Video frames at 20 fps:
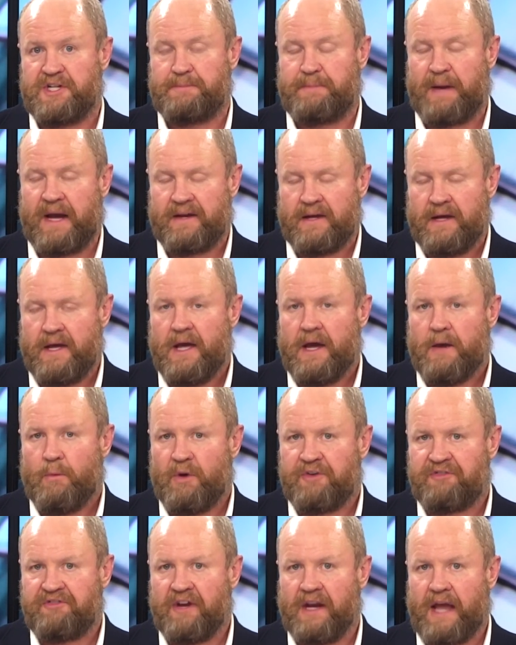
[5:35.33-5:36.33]
But
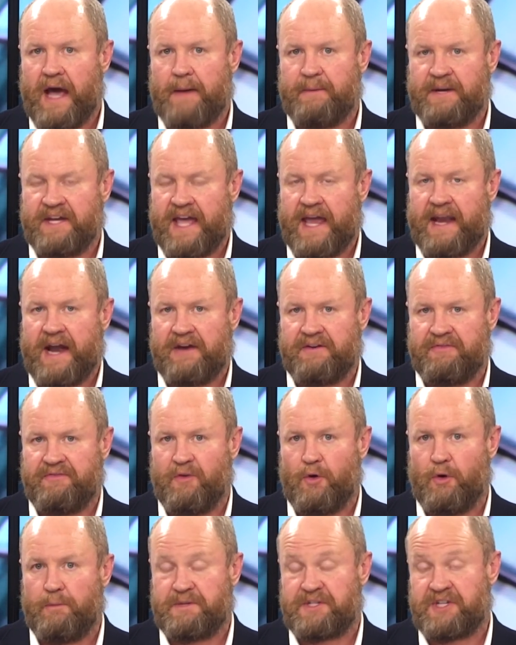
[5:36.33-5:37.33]
we're still able to get under
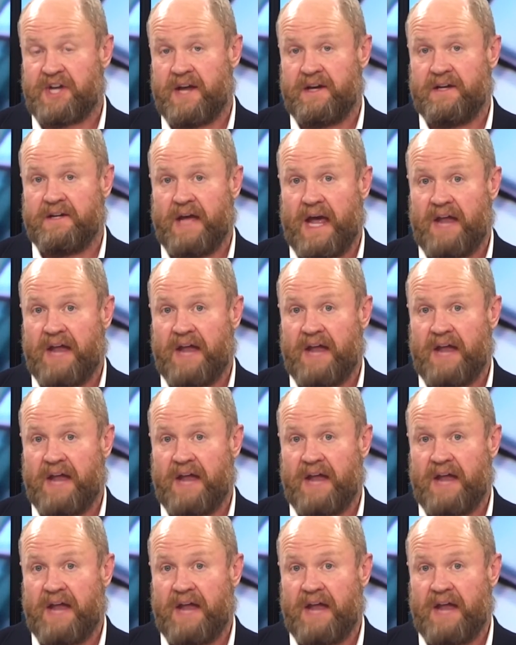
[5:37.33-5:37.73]
4%,